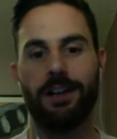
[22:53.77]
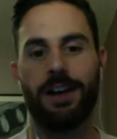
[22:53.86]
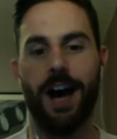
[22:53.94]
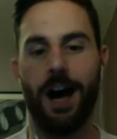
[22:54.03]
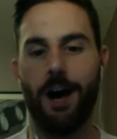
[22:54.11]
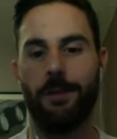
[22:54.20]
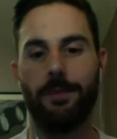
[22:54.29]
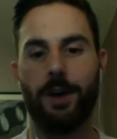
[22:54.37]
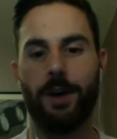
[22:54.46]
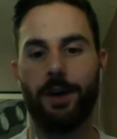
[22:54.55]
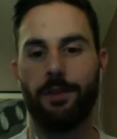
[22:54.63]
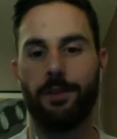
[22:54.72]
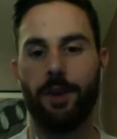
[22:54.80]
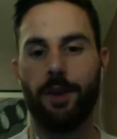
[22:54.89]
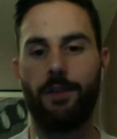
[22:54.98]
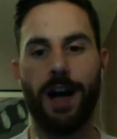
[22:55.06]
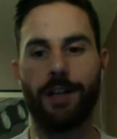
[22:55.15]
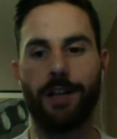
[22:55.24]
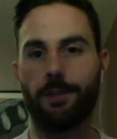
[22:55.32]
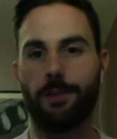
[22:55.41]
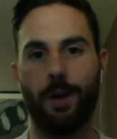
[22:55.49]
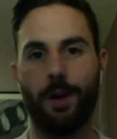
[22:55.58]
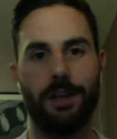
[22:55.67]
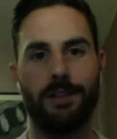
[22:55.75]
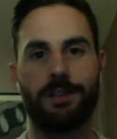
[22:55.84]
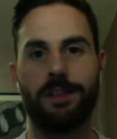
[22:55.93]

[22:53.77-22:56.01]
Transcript: Um, all valid points,